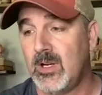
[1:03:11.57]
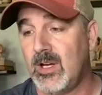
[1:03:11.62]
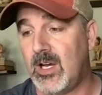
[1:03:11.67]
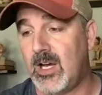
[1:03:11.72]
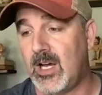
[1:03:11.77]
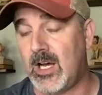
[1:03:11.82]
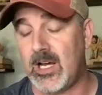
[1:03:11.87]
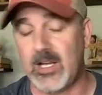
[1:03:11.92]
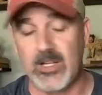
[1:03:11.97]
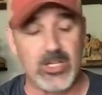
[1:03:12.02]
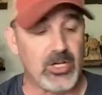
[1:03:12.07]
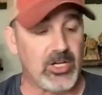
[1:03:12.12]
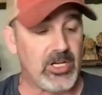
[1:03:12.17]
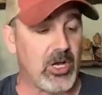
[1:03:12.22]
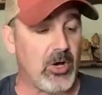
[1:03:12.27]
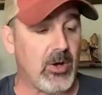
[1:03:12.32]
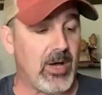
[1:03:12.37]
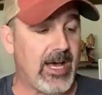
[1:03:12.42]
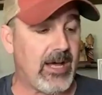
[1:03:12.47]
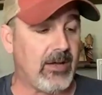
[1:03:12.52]
uh, you can
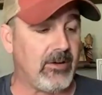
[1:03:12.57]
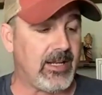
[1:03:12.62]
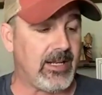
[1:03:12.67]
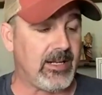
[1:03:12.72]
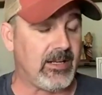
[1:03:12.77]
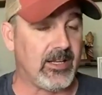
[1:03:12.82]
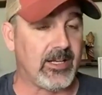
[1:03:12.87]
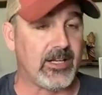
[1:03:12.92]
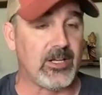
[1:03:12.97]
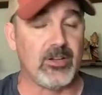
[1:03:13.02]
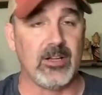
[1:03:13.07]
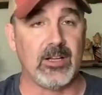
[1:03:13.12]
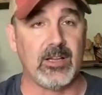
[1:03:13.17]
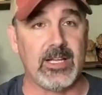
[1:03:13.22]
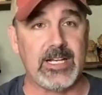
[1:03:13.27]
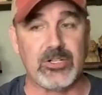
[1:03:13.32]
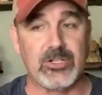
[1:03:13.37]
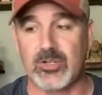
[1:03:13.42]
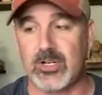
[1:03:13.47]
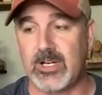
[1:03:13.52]
go out and click on the
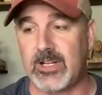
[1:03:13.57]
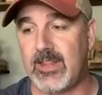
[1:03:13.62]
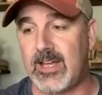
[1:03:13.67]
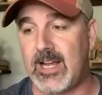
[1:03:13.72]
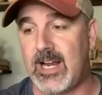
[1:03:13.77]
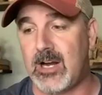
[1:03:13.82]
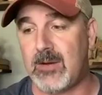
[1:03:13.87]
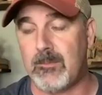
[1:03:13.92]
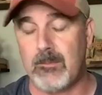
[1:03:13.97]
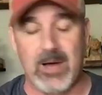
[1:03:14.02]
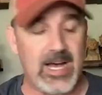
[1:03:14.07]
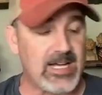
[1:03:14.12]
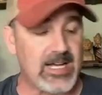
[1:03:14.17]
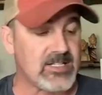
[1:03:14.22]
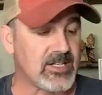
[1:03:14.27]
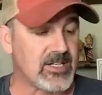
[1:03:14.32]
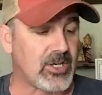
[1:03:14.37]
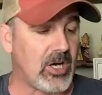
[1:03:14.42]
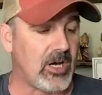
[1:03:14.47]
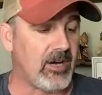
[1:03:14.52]
link tree there and buy us
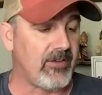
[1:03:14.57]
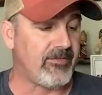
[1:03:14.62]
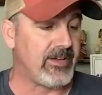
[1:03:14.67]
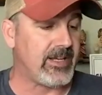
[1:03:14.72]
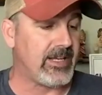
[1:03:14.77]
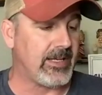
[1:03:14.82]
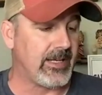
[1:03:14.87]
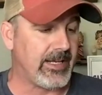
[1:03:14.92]
a coffee.